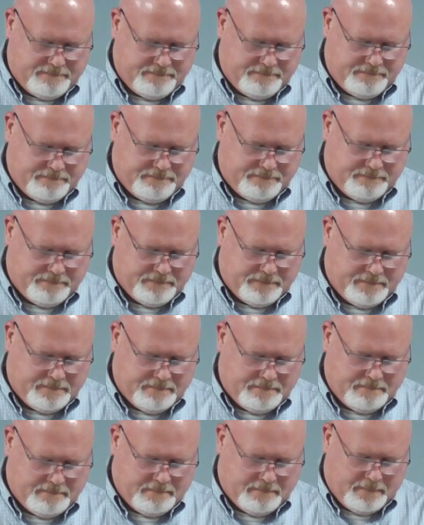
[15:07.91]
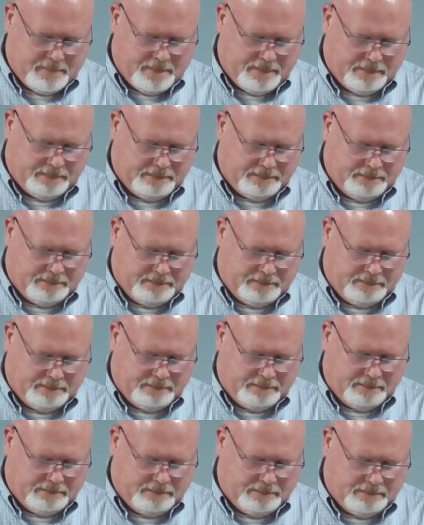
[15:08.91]

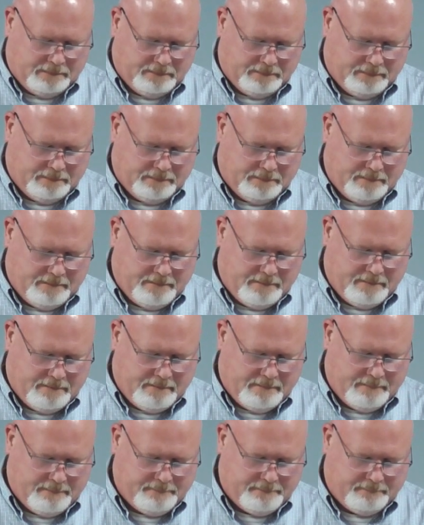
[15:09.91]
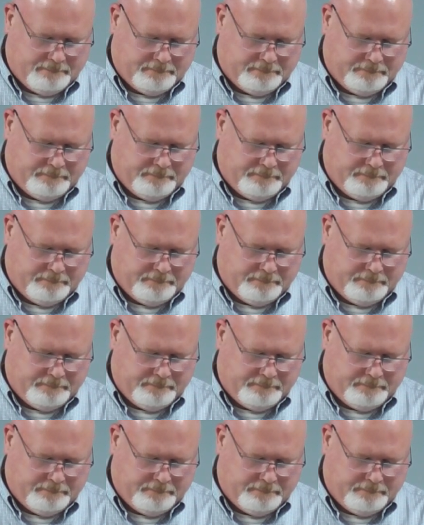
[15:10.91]
No one is speaking in this clip.